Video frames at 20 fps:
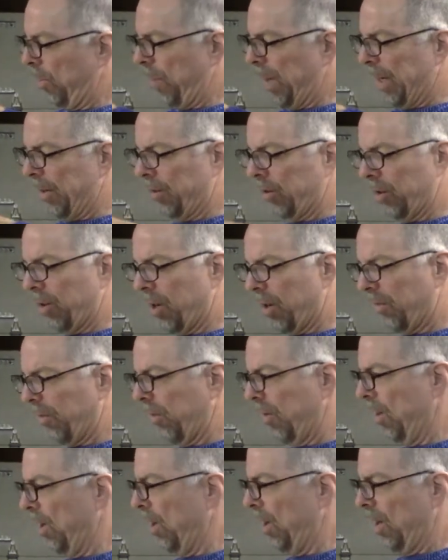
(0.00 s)
bouncing
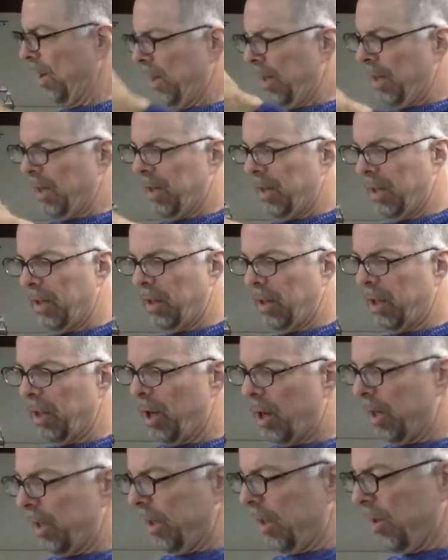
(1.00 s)
off into the
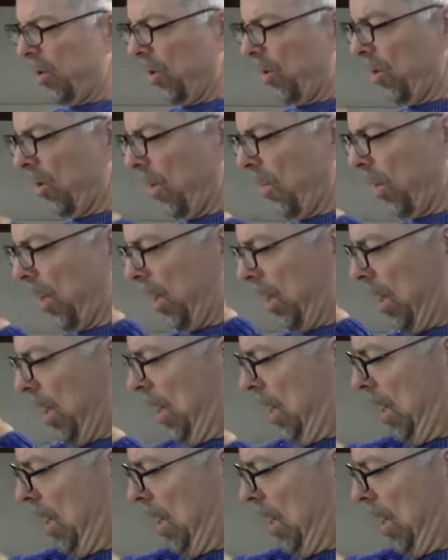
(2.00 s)
audience or something.